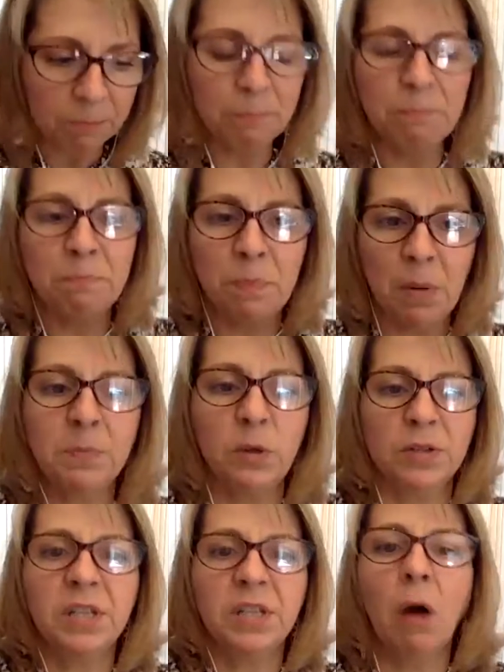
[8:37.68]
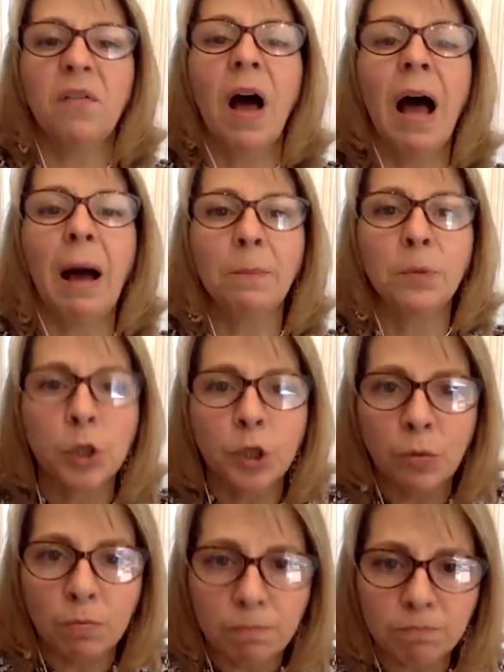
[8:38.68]
bump yourself up,
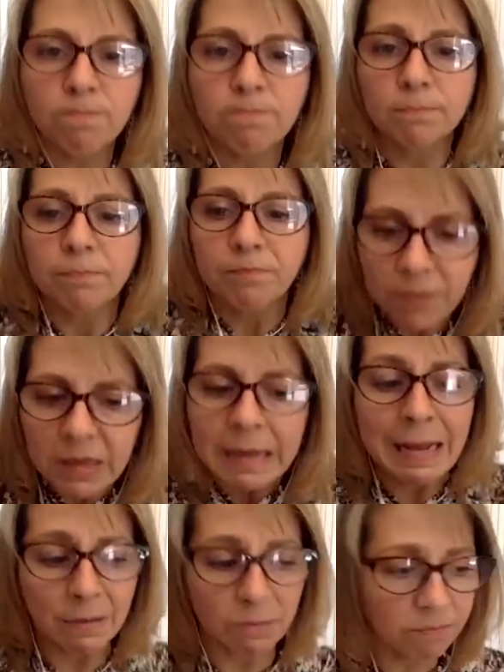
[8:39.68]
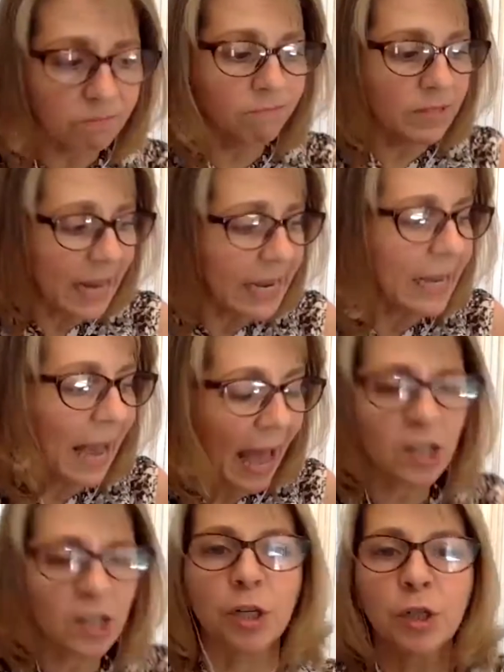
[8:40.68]
to take
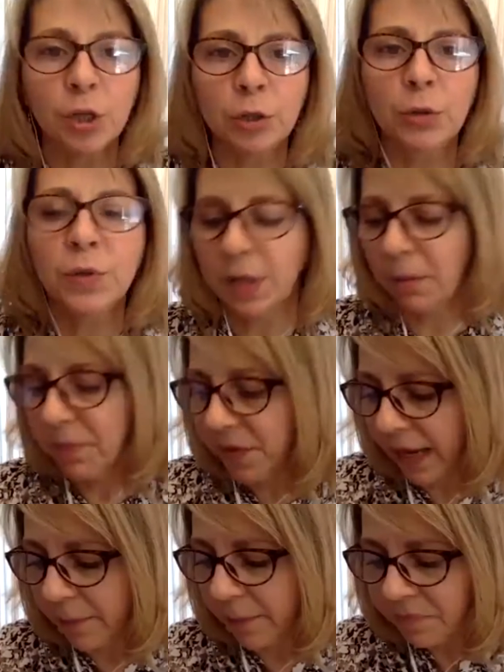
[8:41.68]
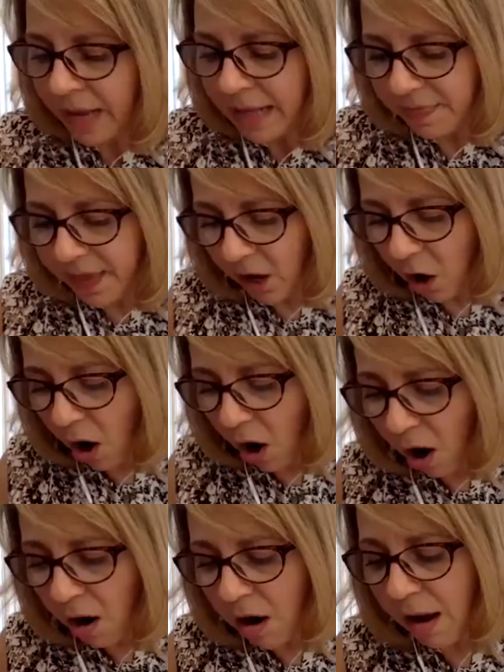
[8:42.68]
action, to do something. There
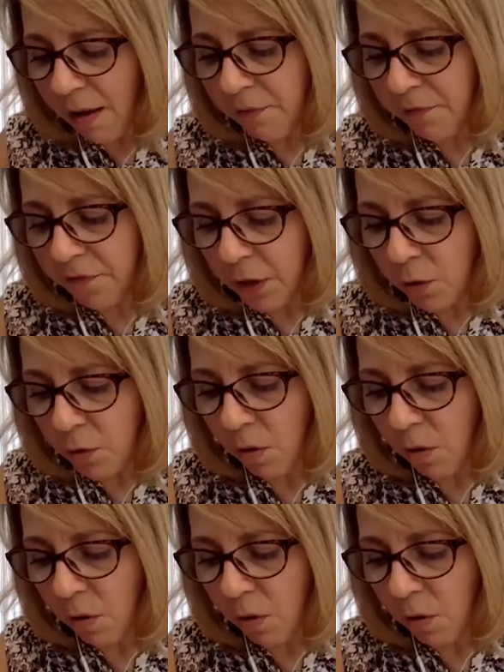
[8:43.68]
are a few